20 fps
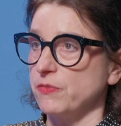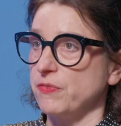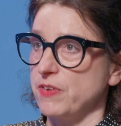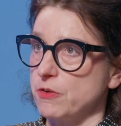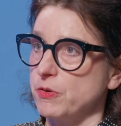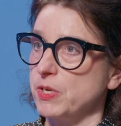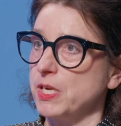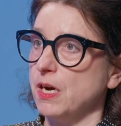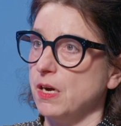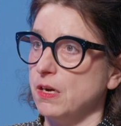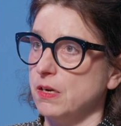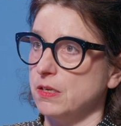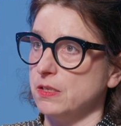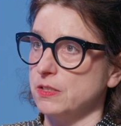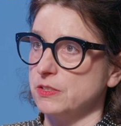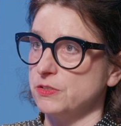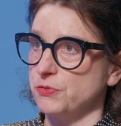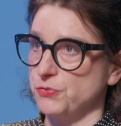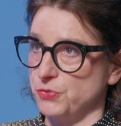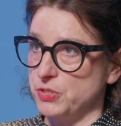very
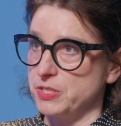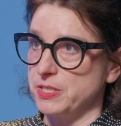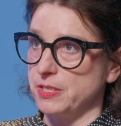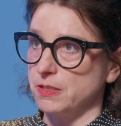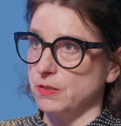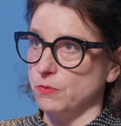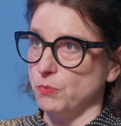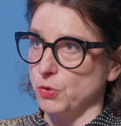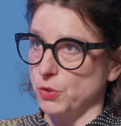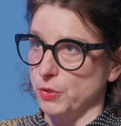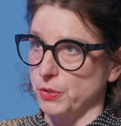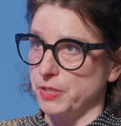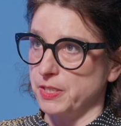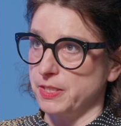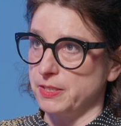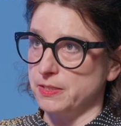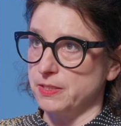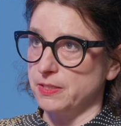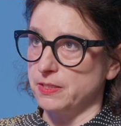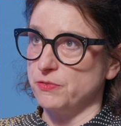hard physical work
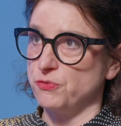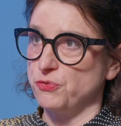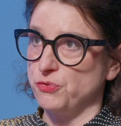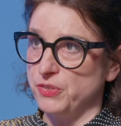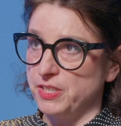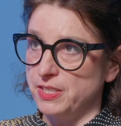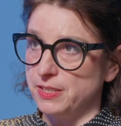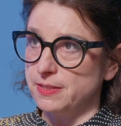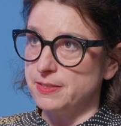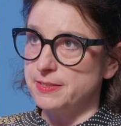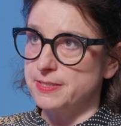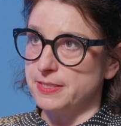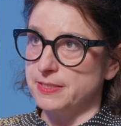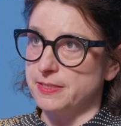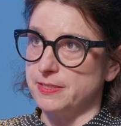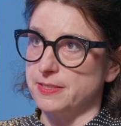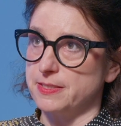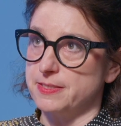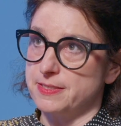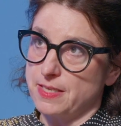in the fields
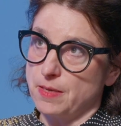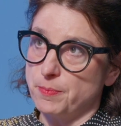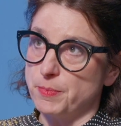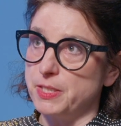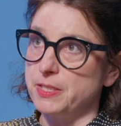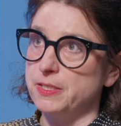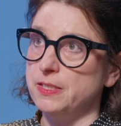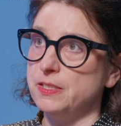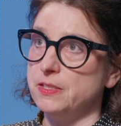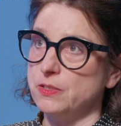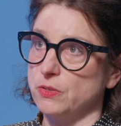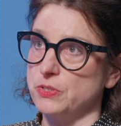in the summer heat.